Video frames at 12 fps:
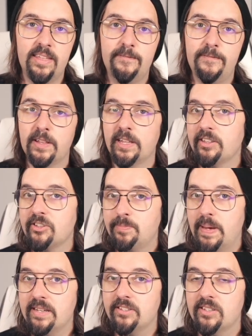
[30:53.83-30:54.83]
they fill in the
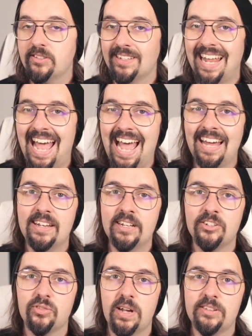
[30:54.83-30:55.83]
spaces and add
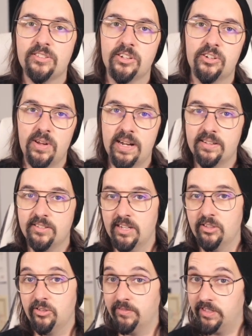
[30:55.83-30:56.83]
interest to create a
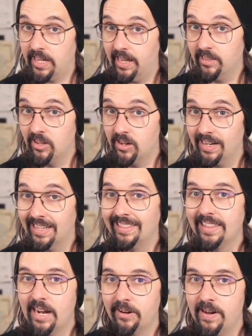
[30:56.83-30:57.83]
sense of dialogue and
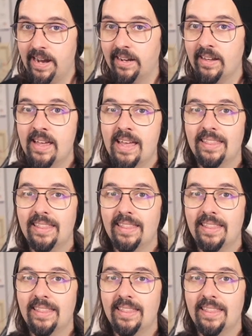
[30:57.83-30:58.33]
layering